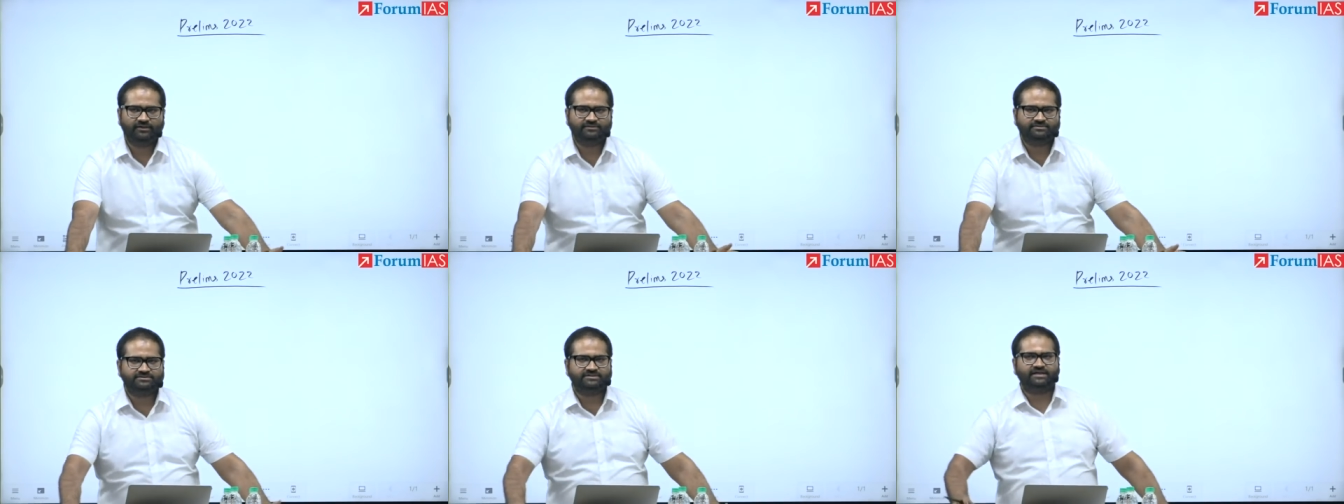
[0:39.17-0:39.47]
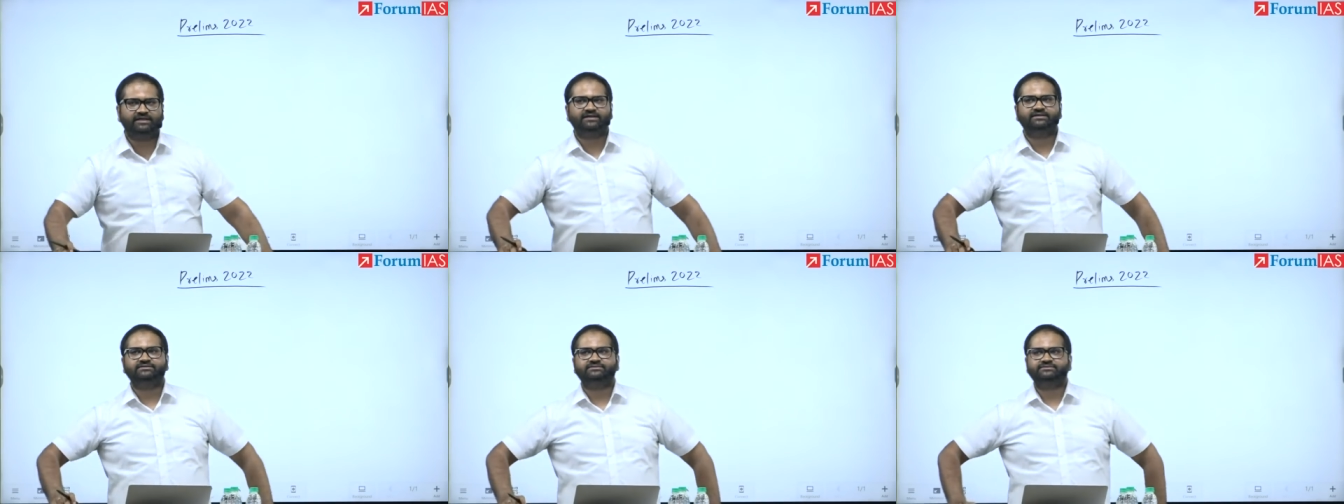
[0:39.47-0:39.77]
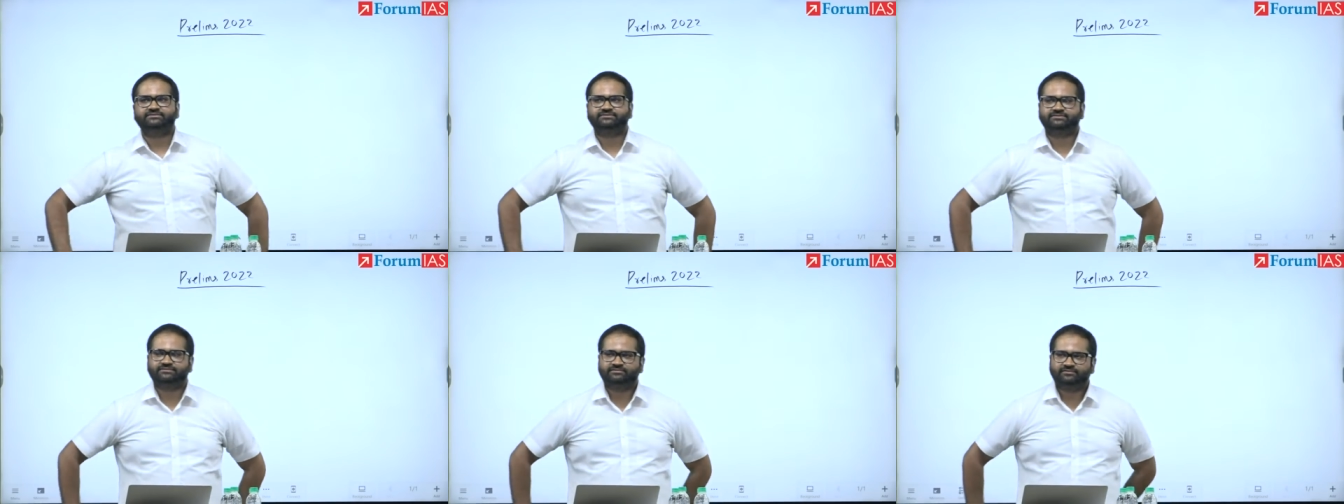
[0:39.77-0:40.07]
would say
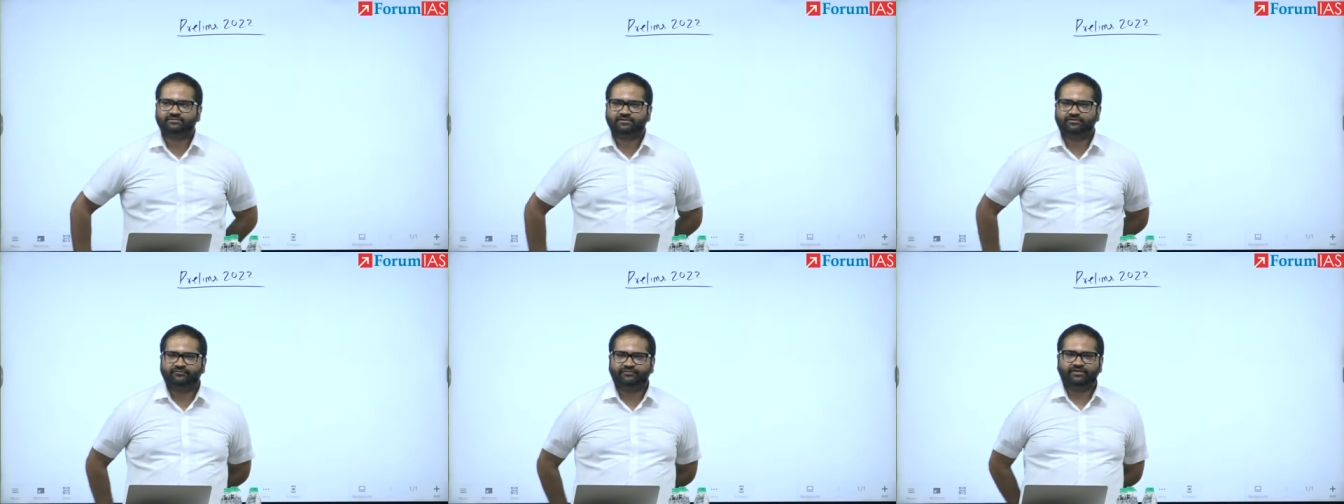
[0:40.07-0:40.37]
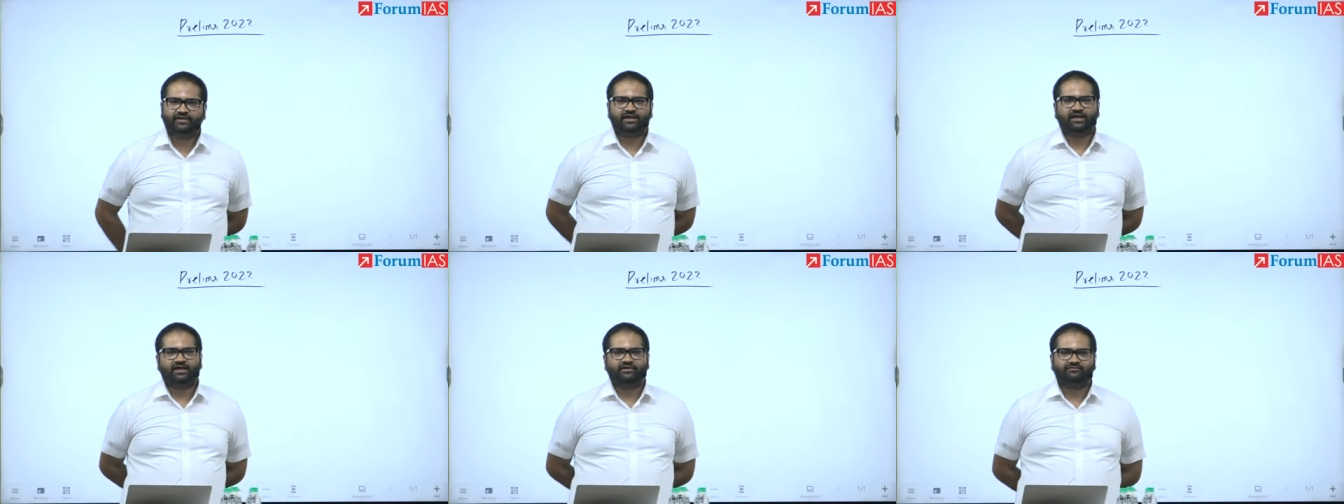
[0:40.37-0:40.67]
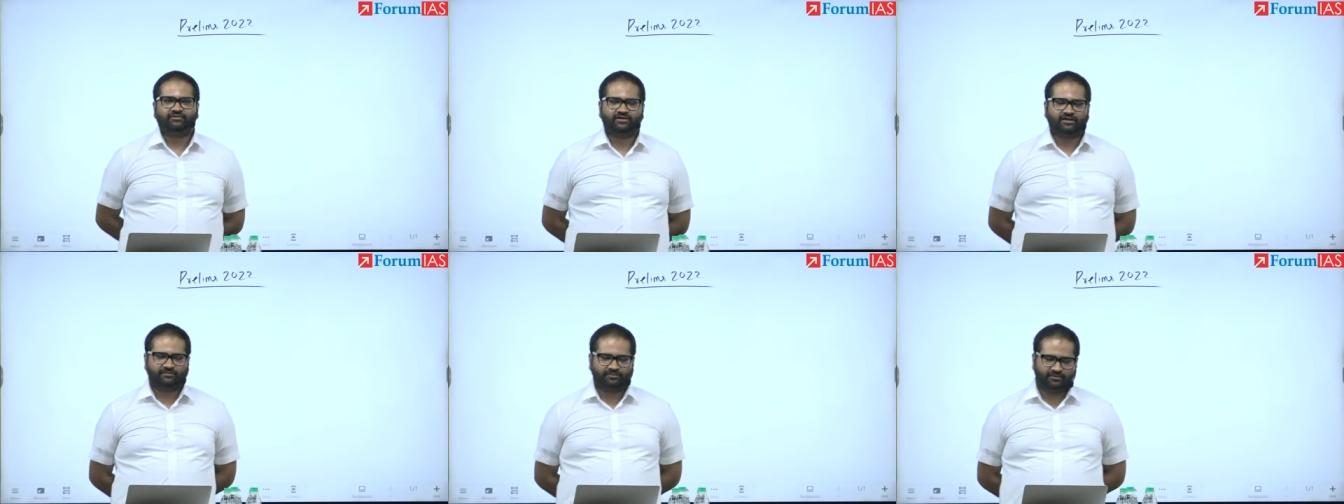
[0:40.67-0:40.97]
is we
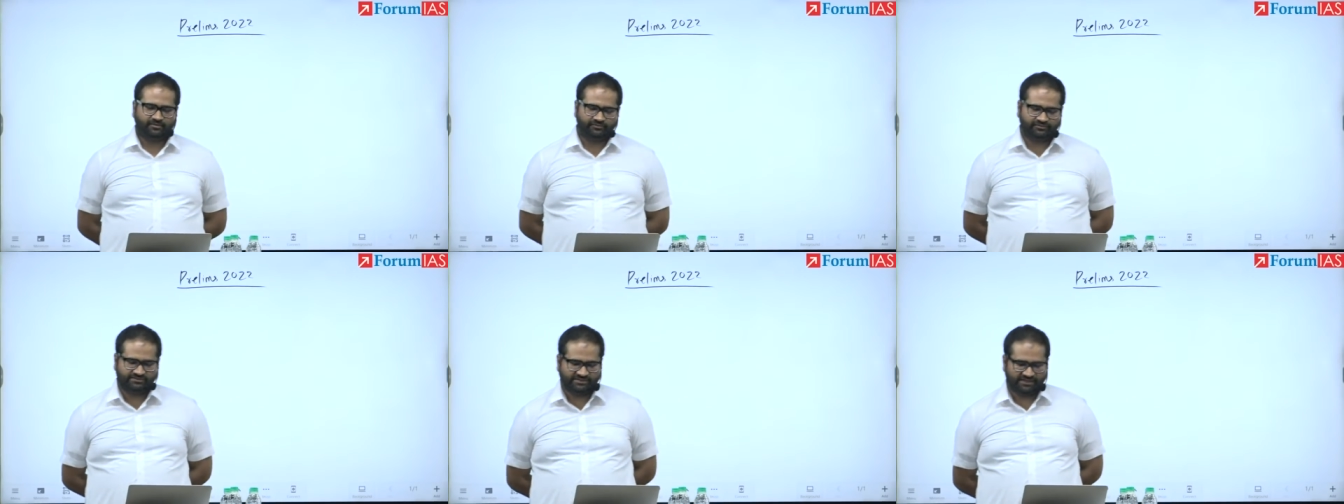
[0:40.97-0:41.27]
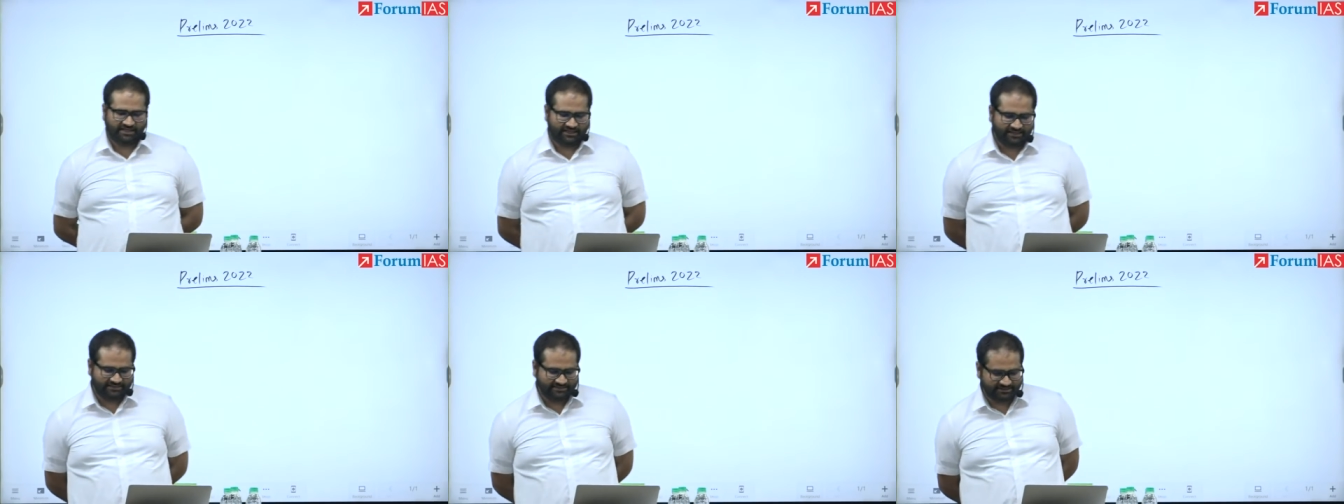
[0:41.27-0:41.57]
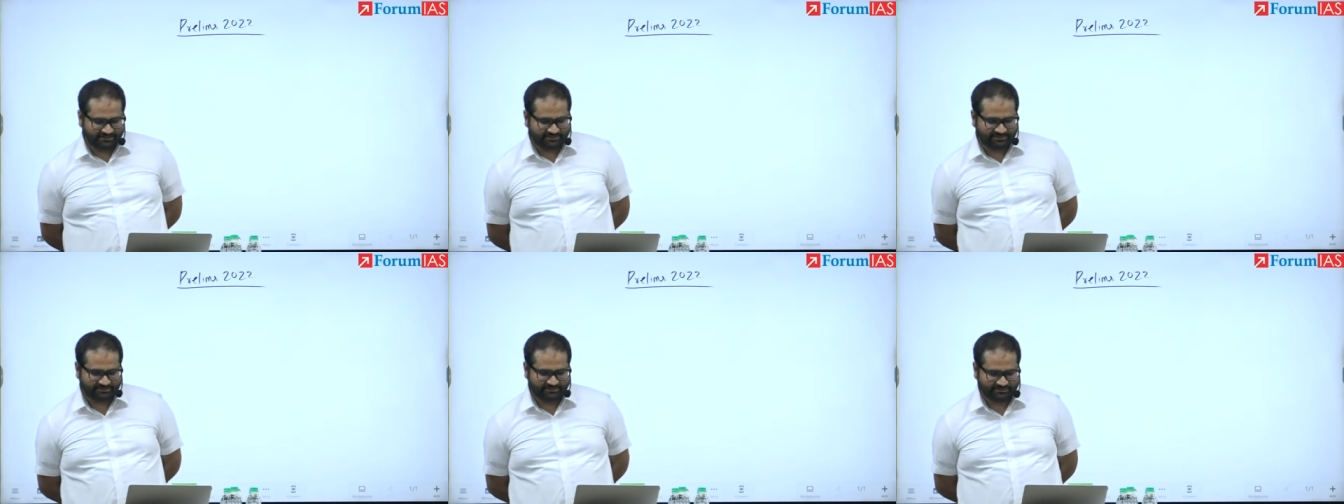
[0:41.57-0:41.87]
have a couple of
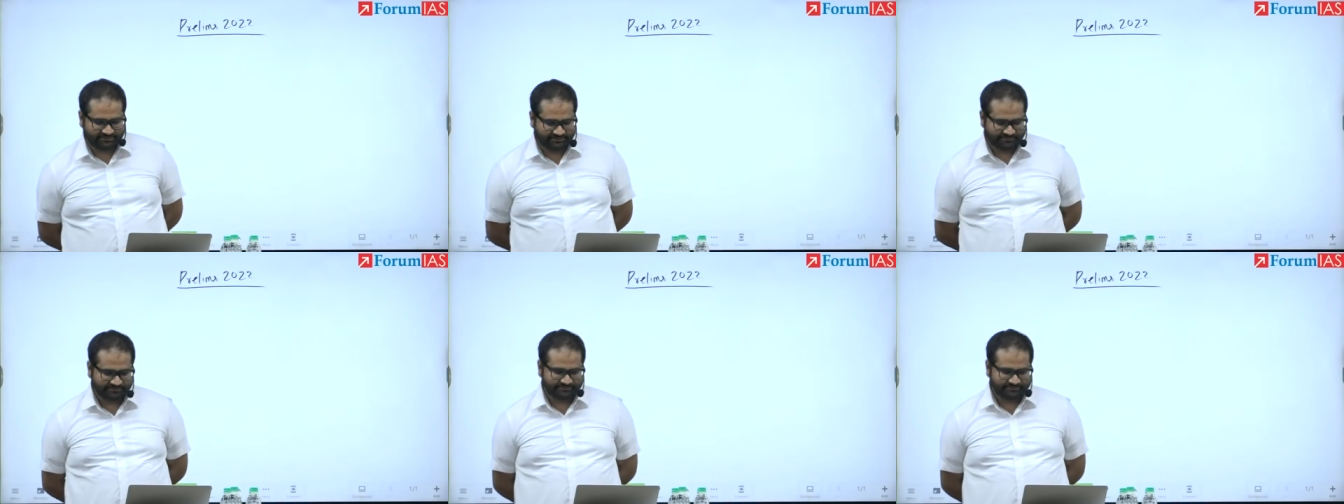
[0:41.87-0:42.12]
challenges.